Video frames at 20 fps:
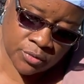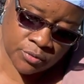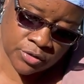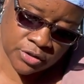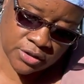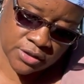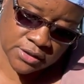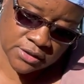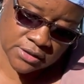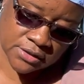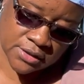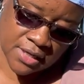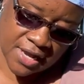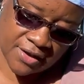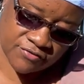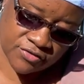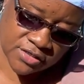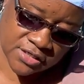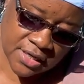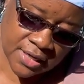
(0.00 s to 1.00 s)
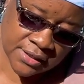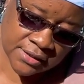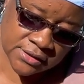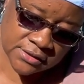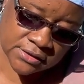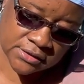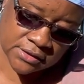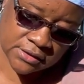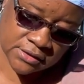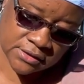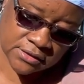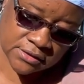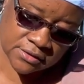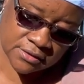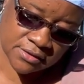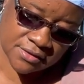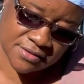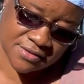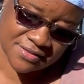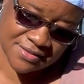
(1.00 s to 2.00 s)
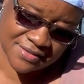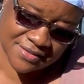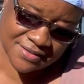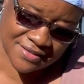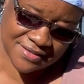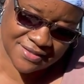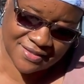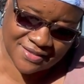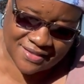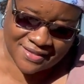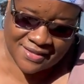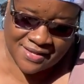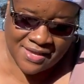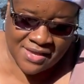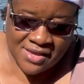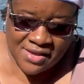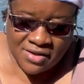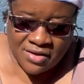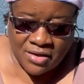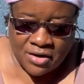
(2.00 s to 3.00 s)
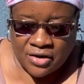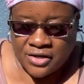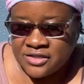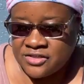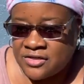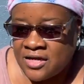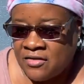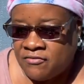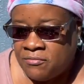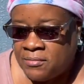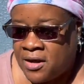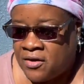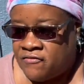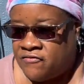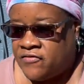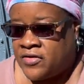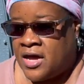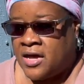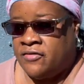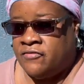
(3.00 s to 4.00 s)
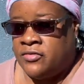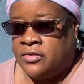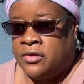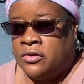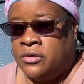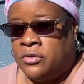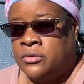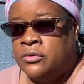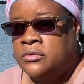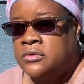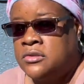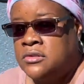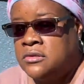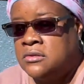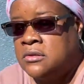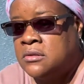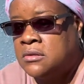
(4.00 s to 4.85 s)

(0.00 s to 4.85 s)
when you get to have the tiny seeds. All right, so I have about 5 of those.